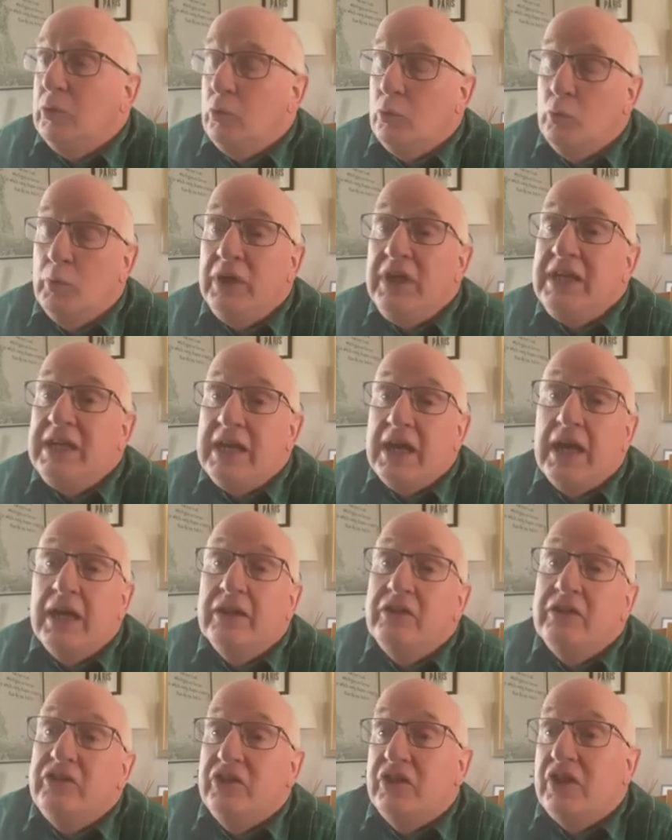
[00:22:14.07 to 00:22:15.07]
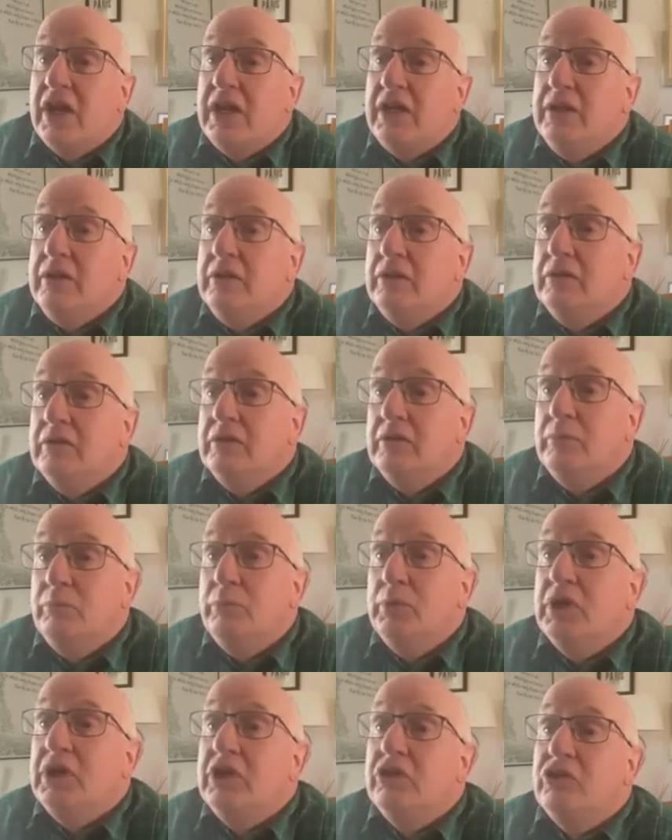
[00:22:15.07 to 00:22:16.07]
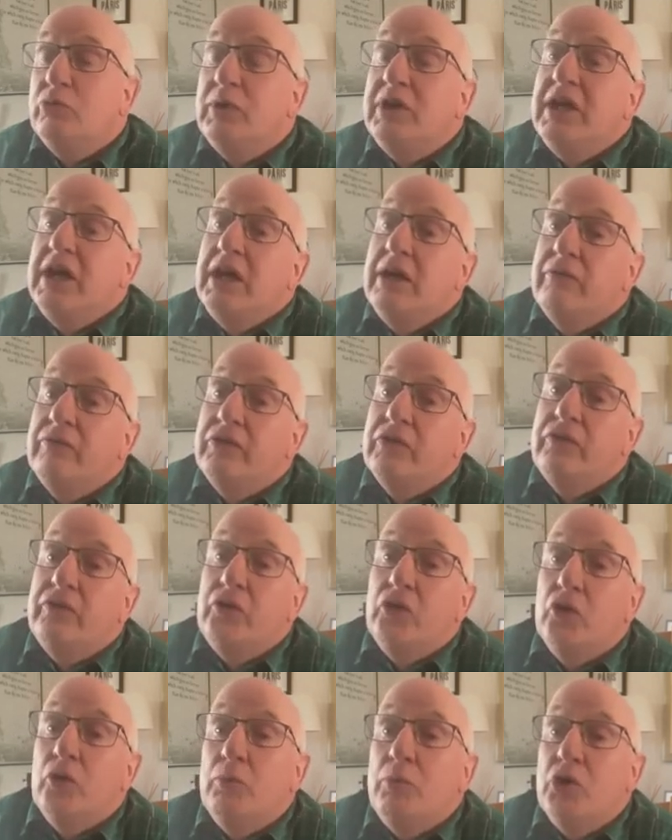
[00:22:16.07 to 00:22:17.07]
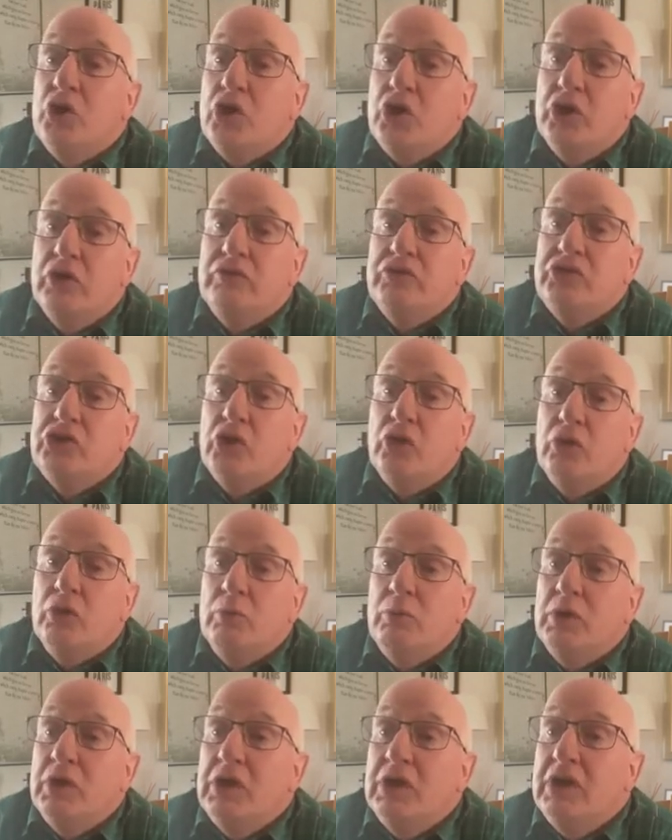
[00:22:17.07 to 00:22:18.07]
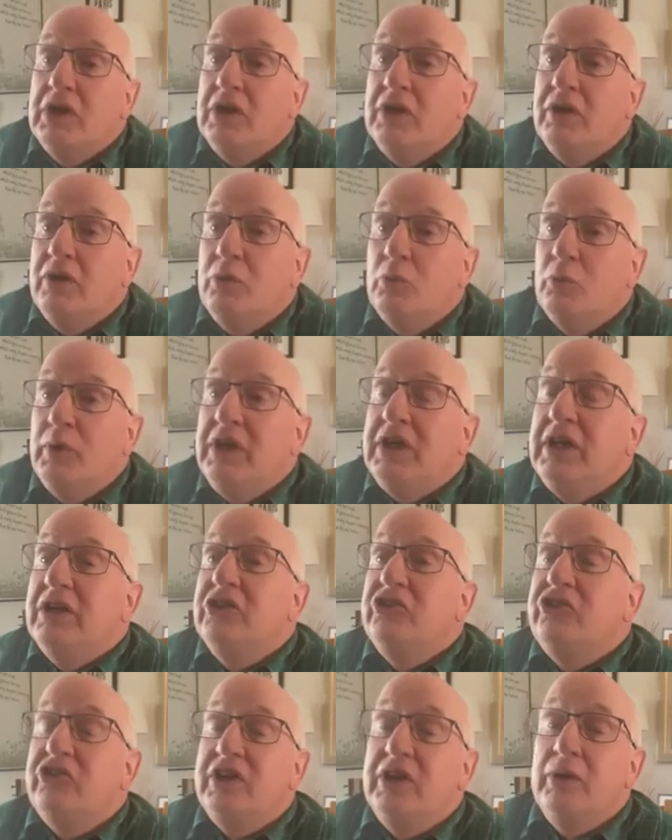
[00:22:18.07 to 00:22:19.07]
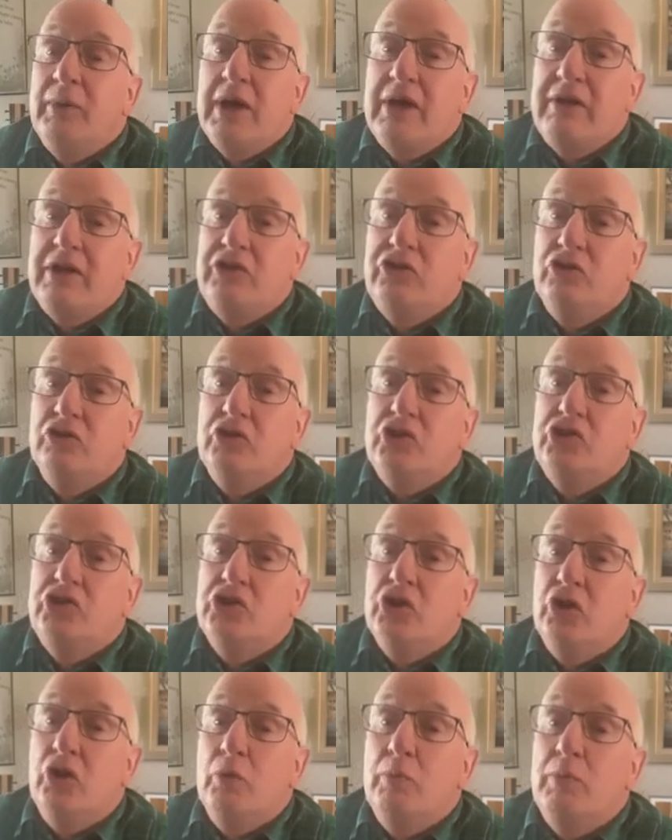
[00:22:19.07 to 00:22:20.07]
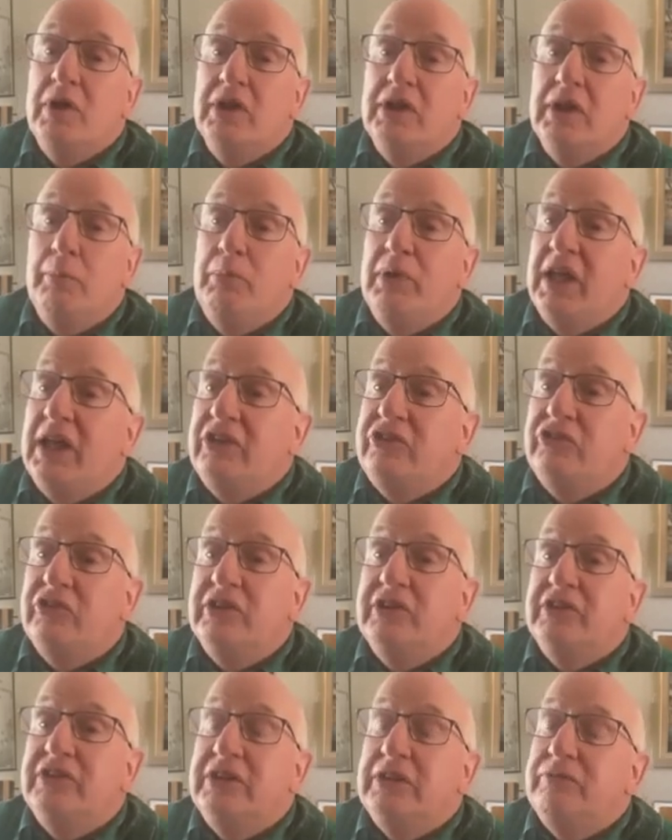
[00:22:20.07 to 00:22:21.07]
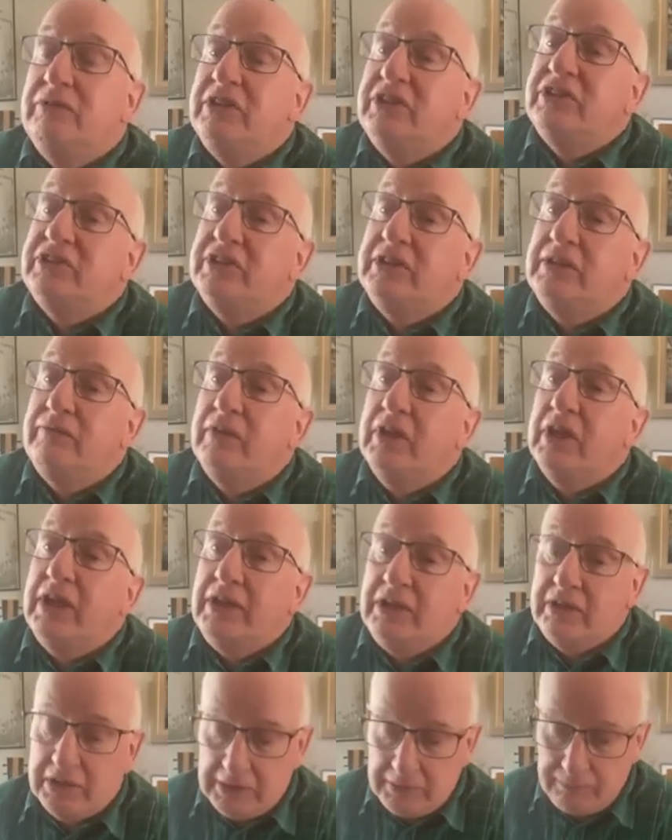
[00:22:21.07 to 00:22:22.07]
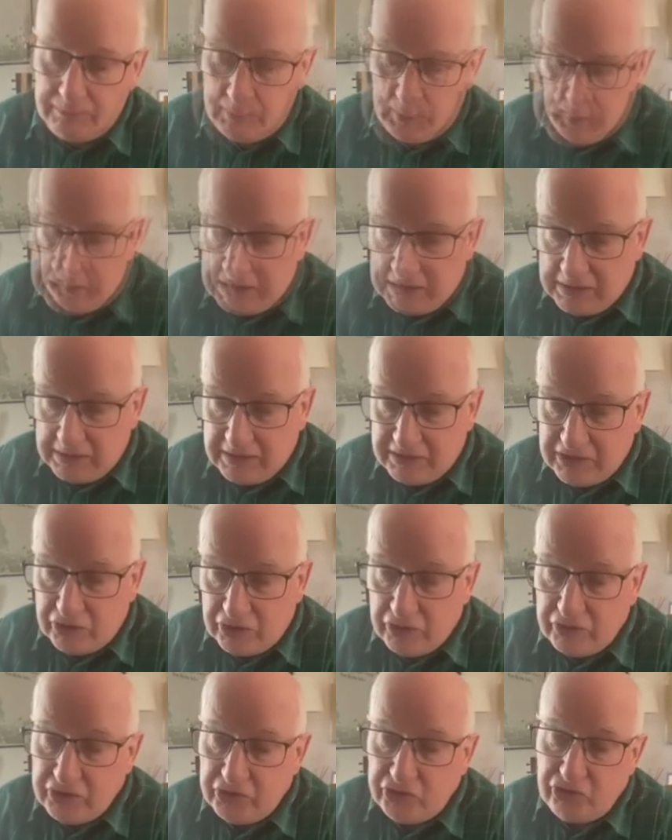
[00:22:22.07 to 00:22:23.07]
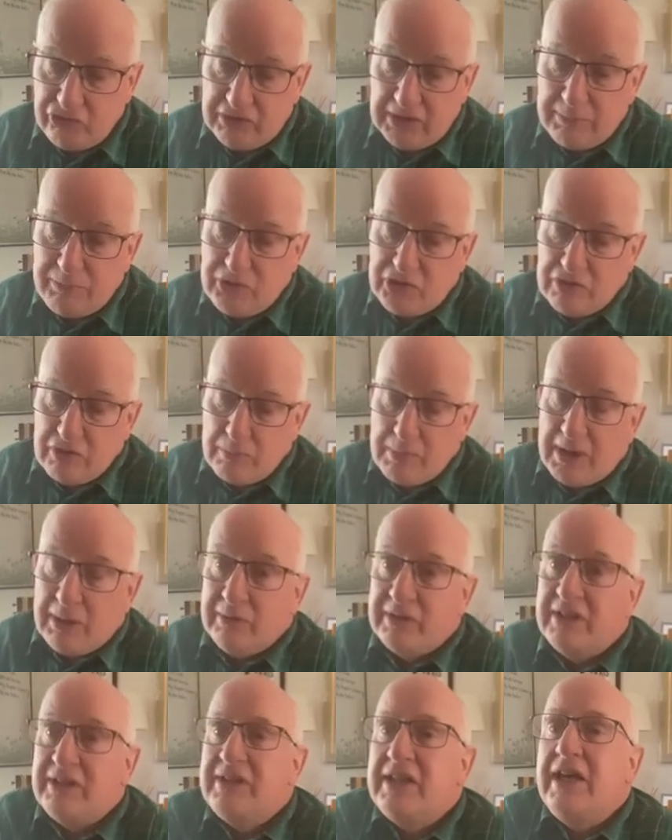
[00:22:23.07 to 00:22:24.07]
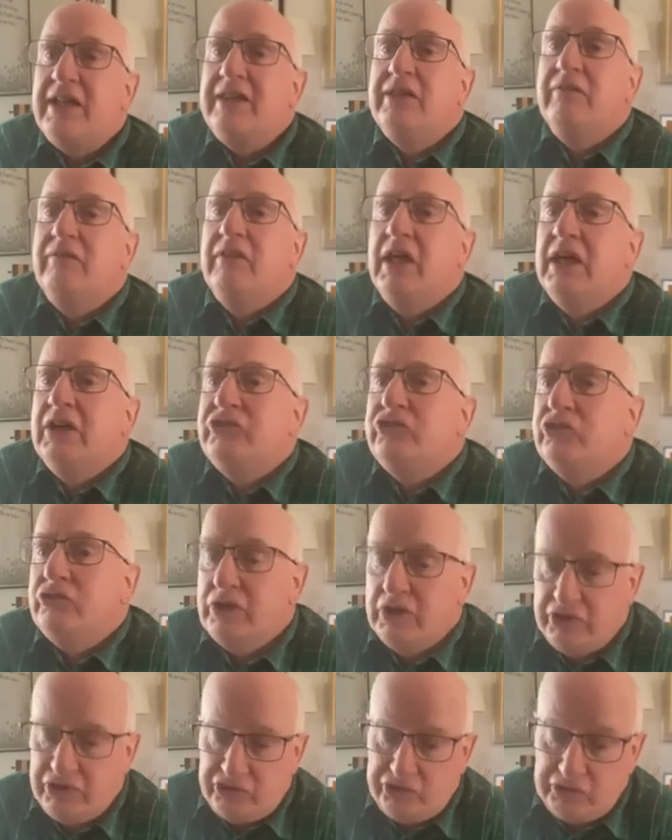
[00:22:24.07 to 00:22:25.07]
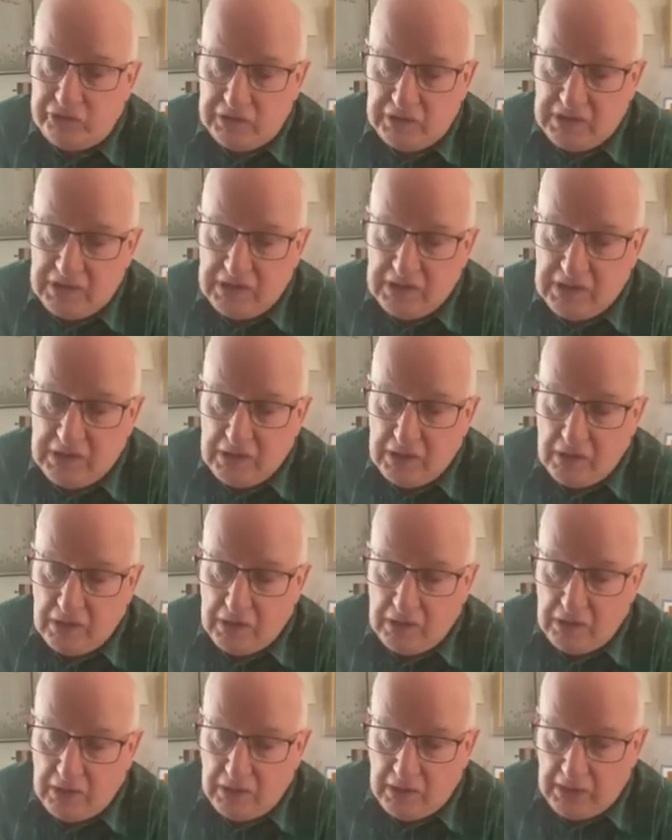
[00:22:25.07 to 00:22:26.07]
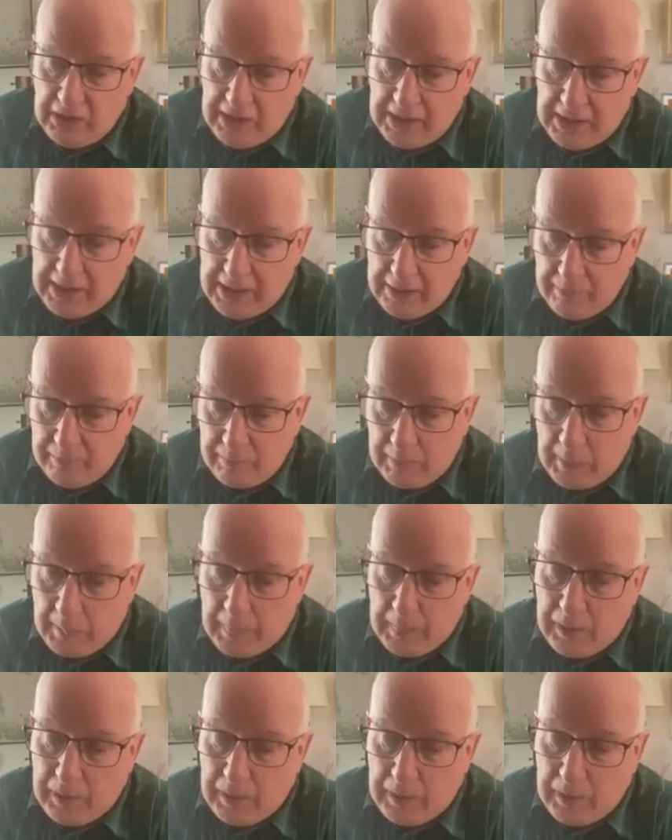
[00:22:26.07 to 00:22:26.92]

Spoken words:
We can today, because we have the full book of Job. We can see where it took Job and the blessings he received later. There's another scripture about the death of Lazarus, where